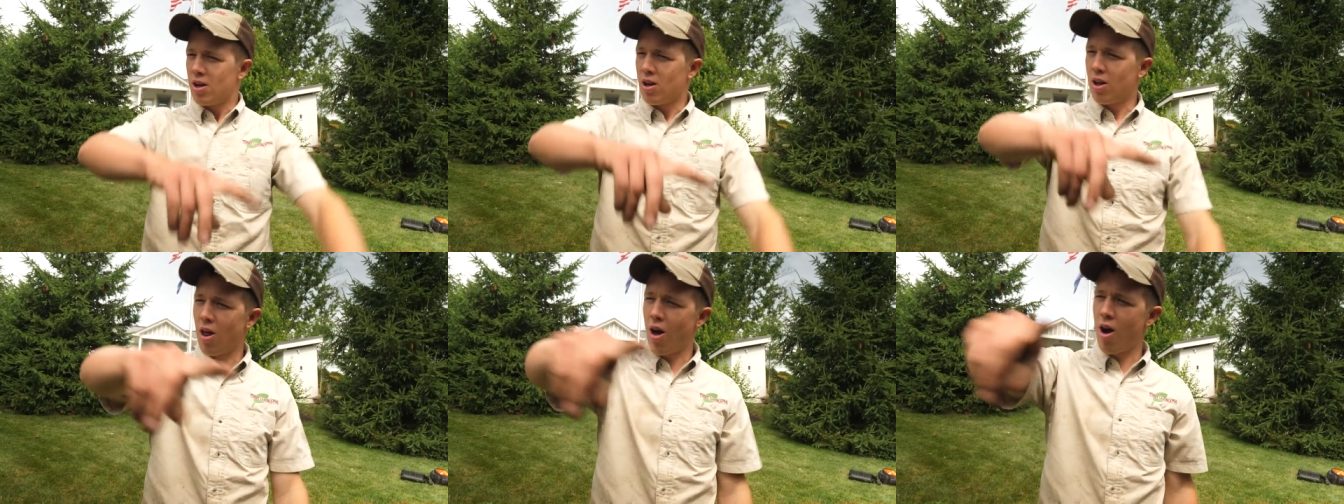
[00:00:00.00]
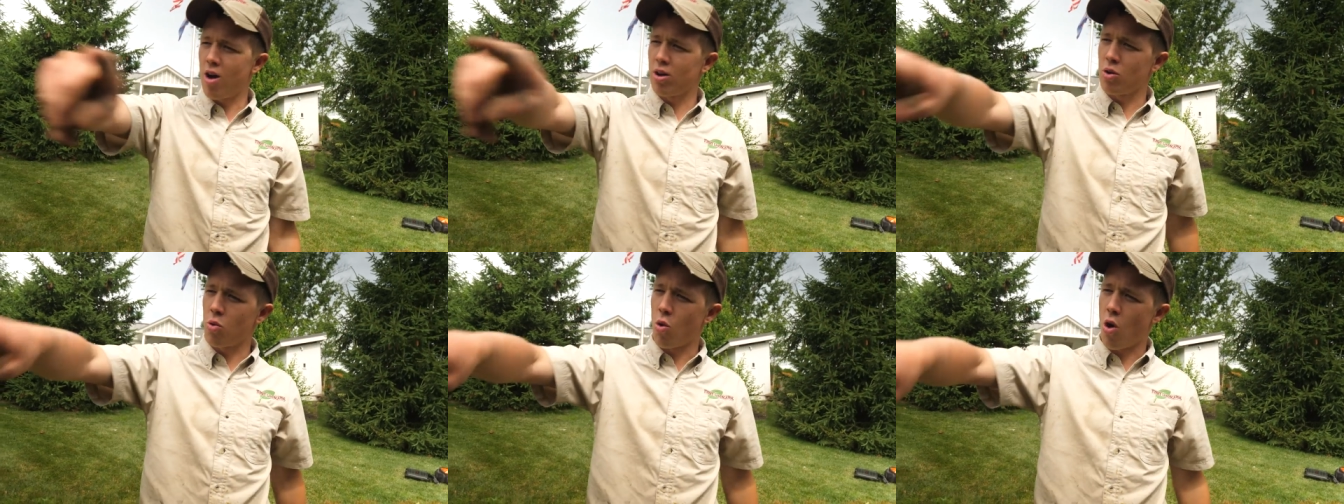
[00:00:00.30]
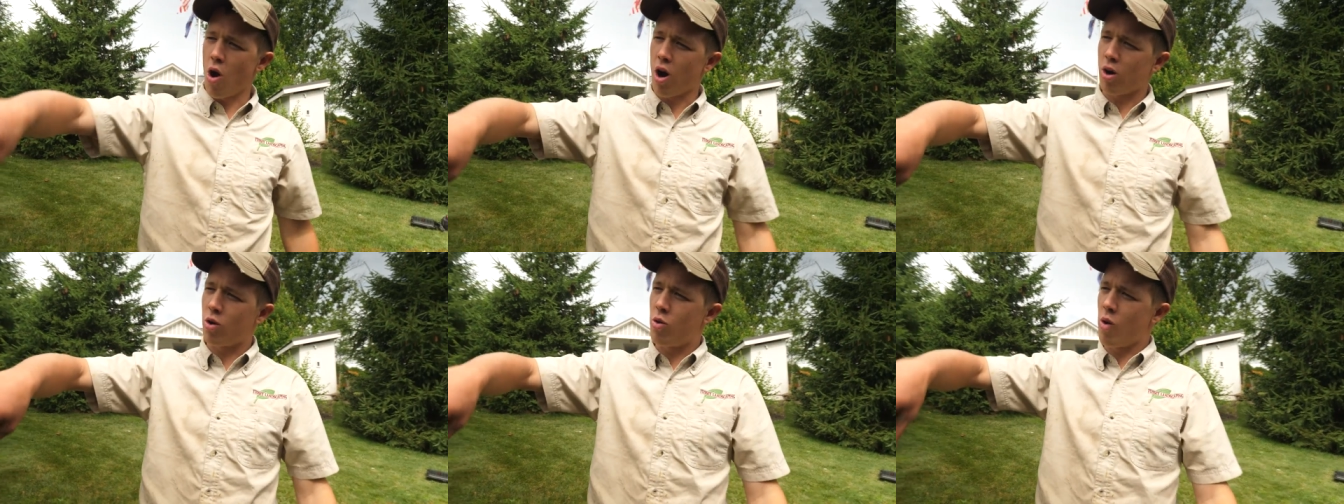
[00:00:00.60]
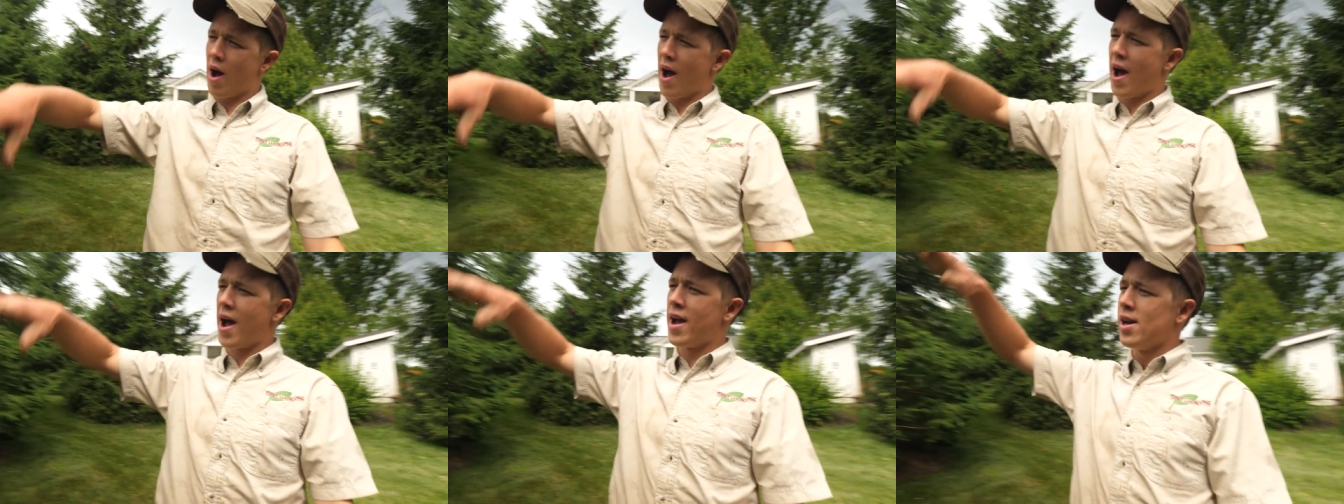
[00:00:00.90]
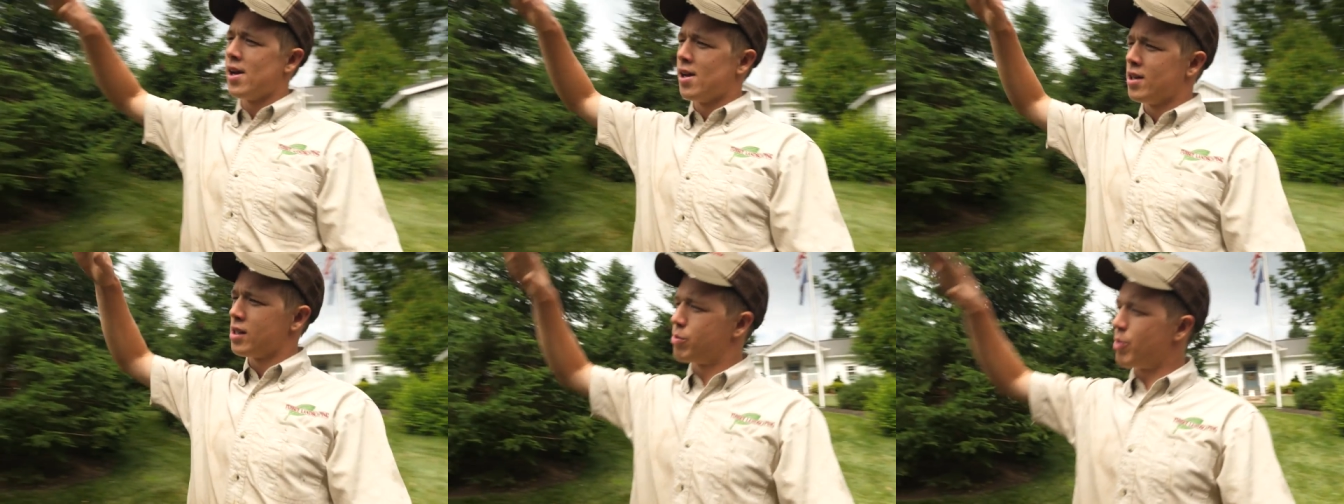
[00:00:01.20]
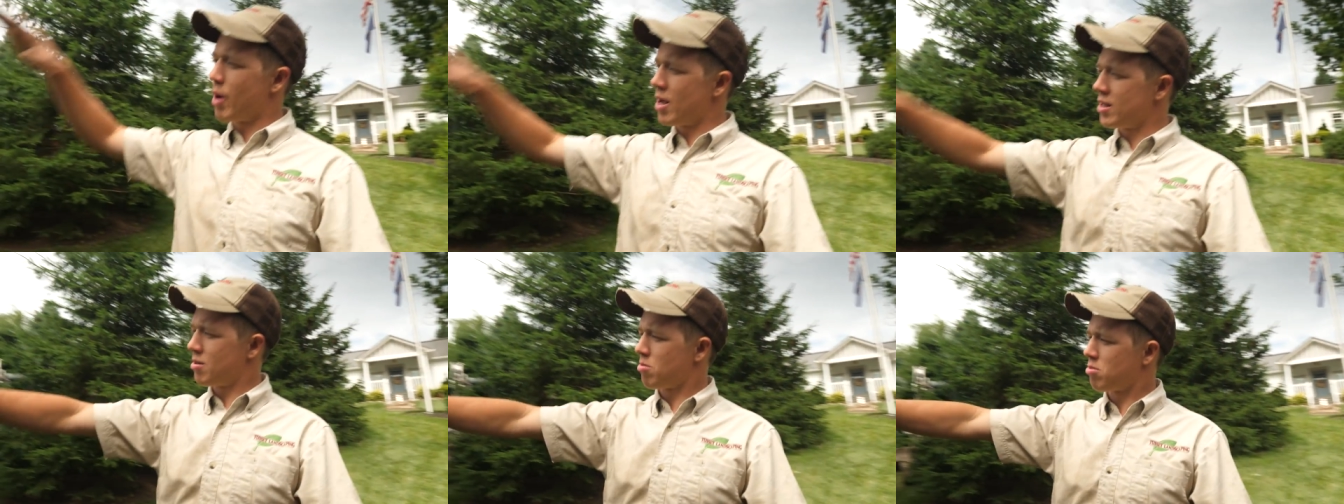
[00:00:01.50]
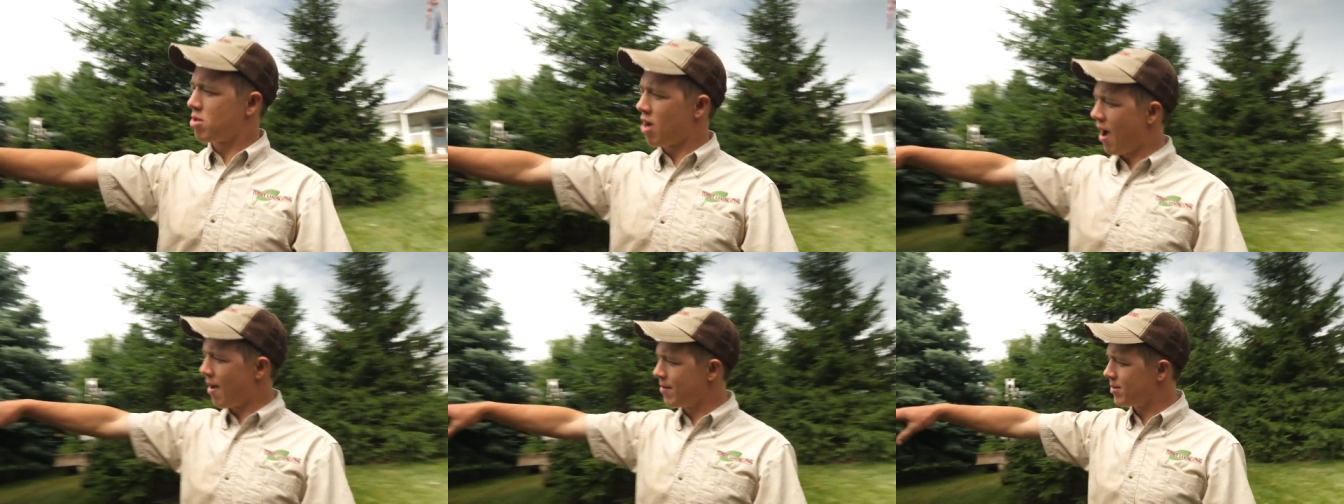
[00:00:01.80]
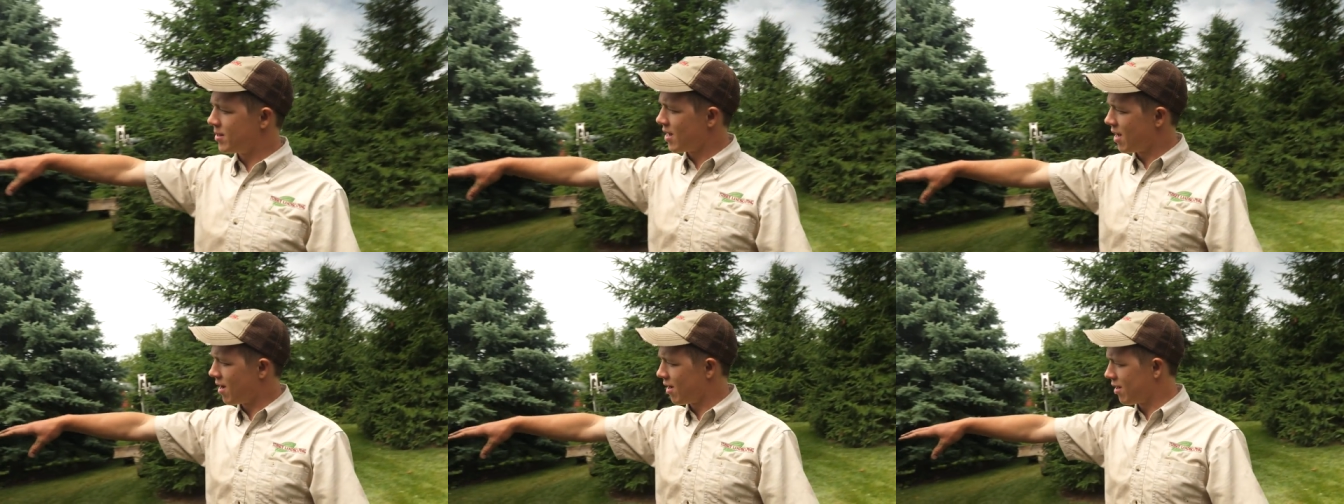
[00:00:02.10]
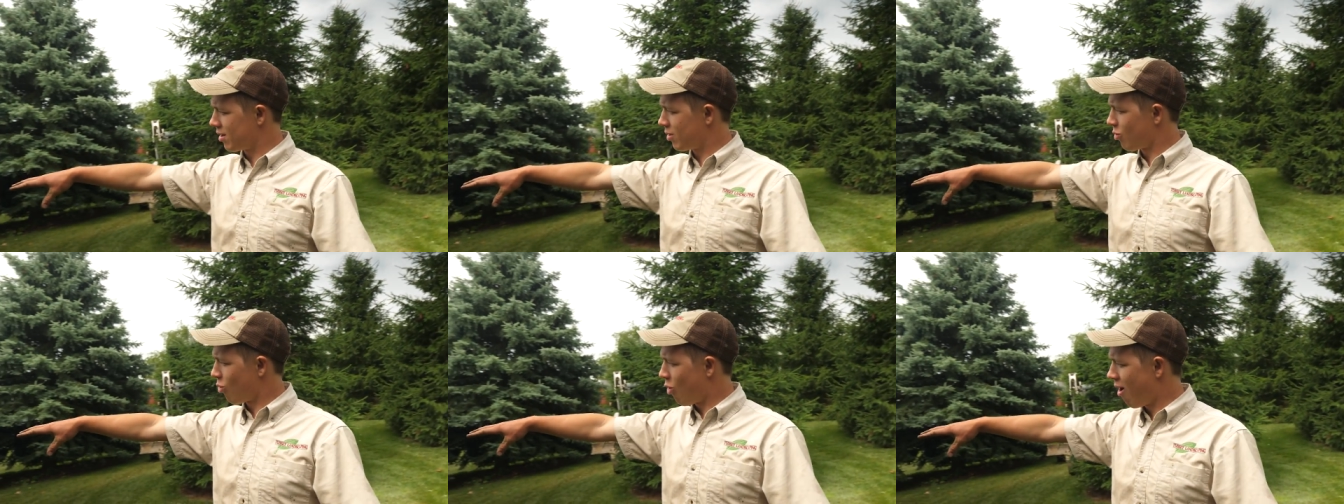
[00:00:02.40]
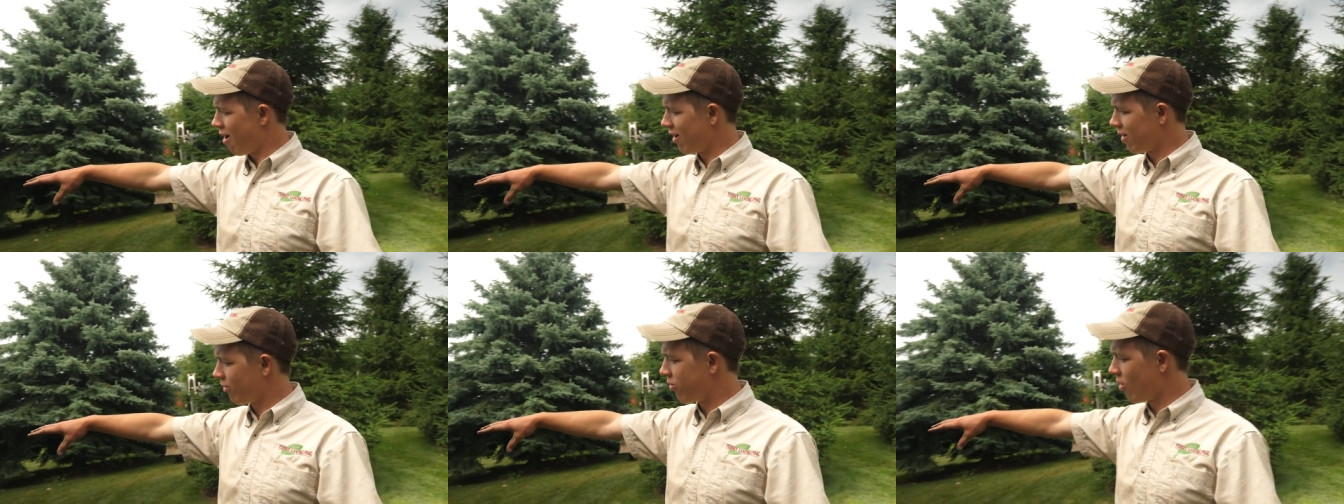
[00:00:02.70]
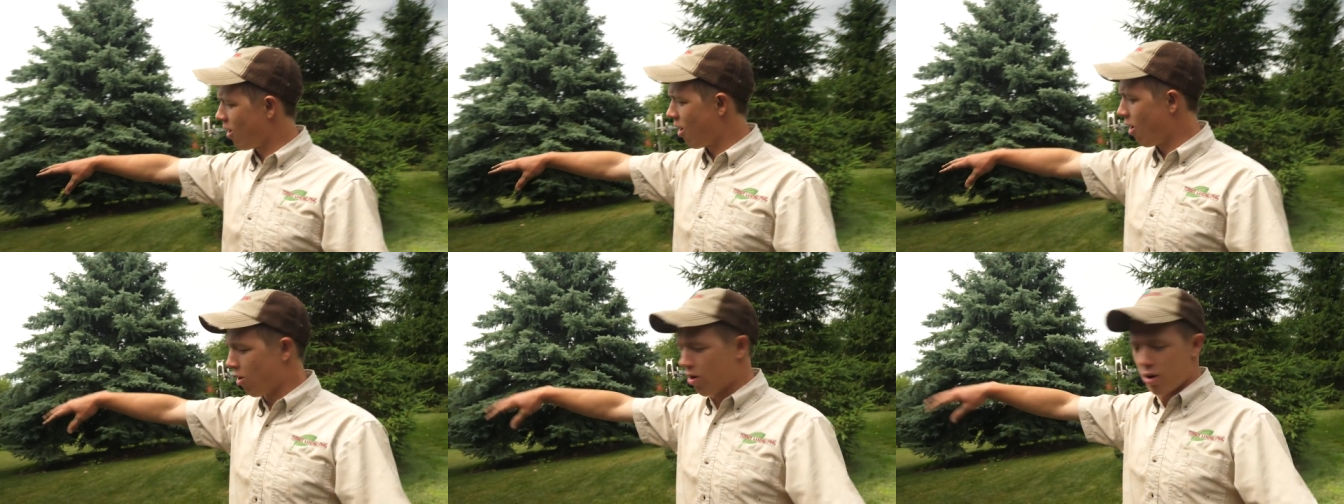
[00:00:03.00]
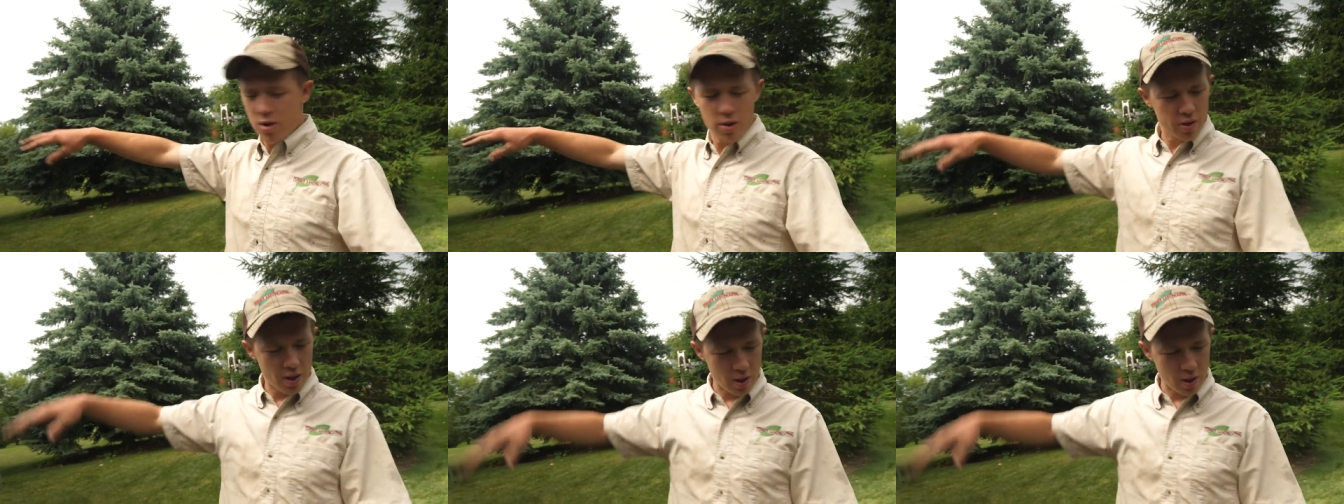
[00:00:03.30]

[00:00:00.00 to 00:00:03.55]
along the walkway, spend some time staring at the waterfall,